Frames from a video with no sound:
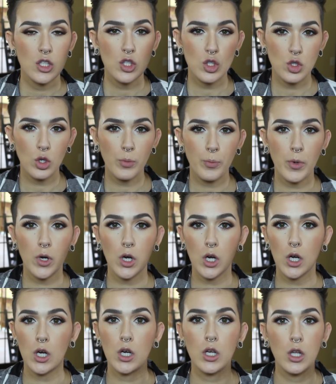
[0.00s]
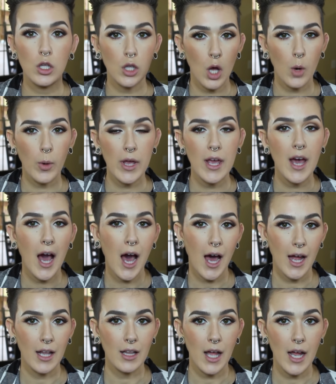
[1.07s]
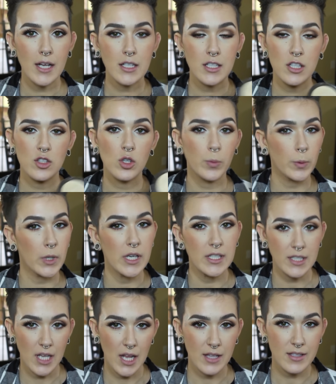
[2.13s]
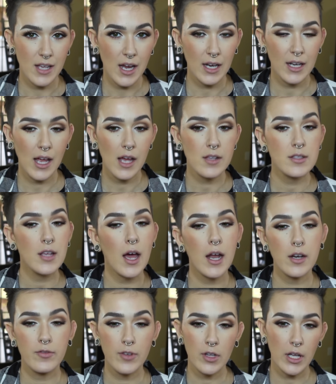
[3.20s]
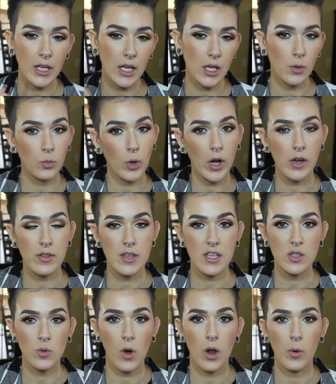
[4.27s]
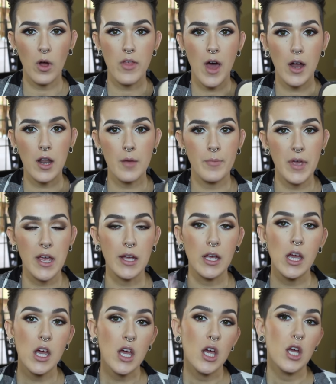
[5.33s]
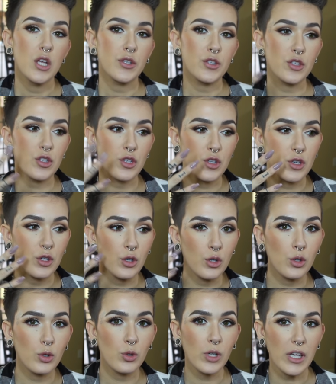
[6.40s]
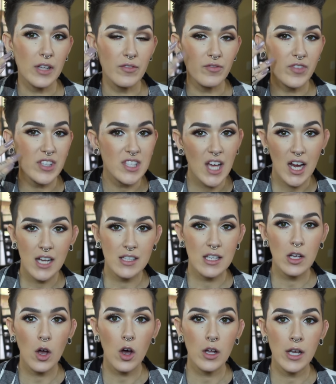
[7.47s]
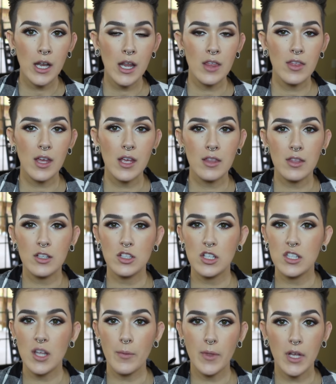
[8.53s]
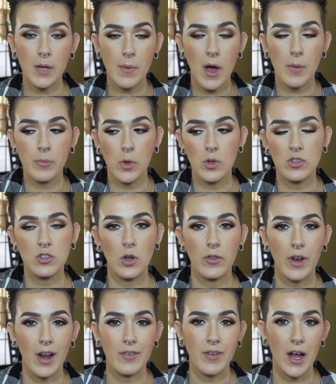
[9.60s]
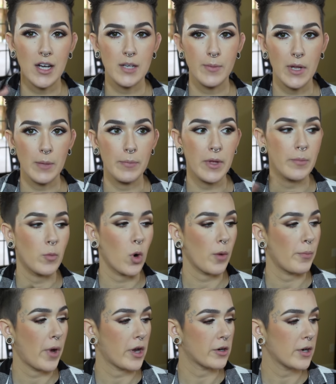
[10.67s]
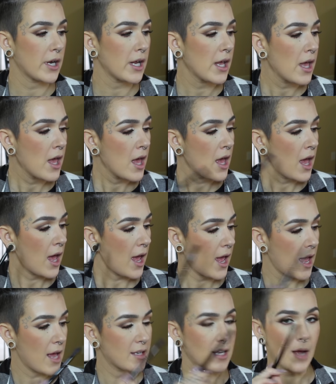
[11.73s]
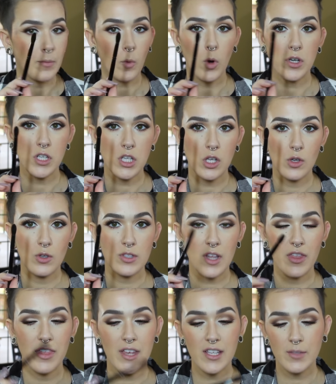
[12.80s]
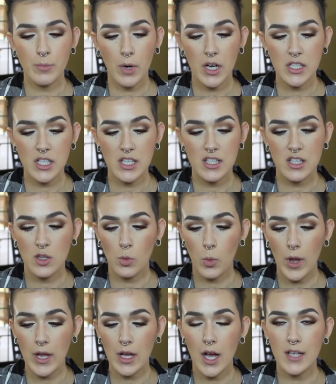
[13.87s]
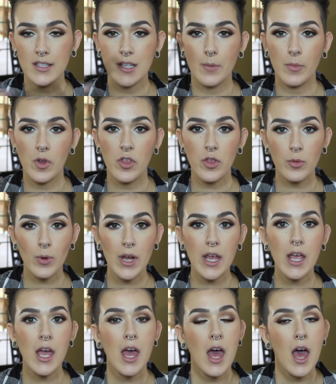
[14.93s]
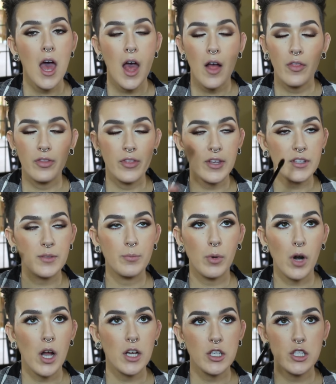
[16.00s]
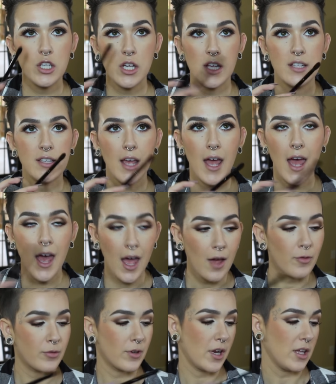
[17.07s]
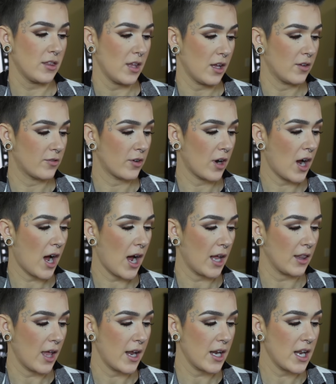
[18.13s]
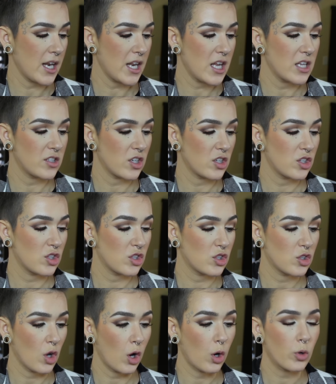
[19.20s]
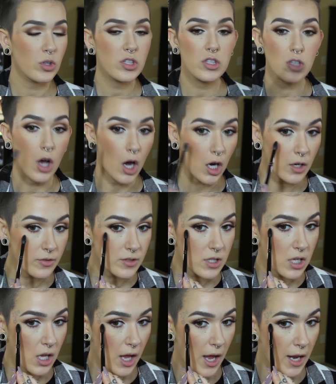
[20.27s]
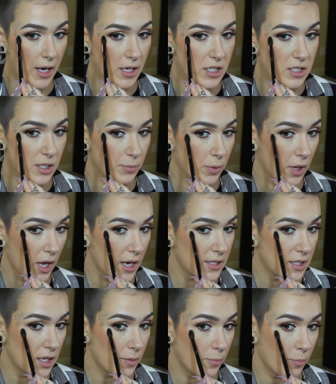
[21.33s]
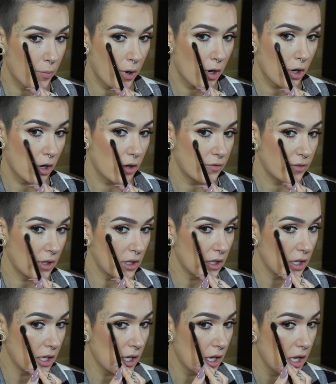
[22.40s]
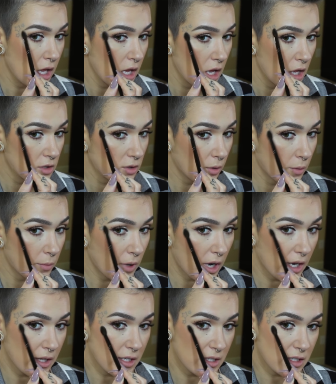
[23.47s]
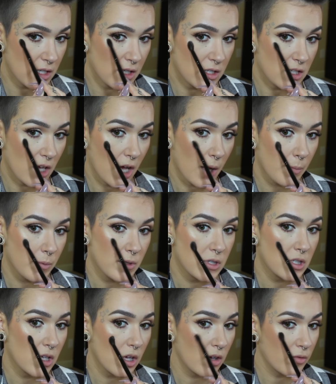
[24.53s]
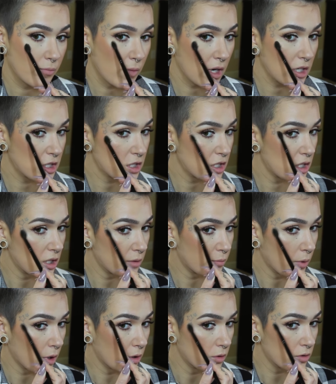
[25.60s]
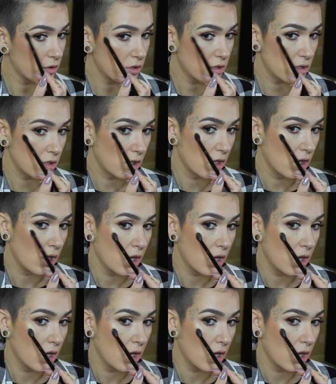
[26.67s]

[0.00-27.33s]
super glowy highlight, super intense, I guess. I feel like I can wear this one without it being too emphasizing on anything. There's just something about Moonstone that I find to be a bit more buttery. And I'm going to use this brush. This is the Wayne Goss number 3. This brush is everything for highlight. It is so soft and it just applies it perfectly. So I'm gonna apply this to the tops of my cheekbones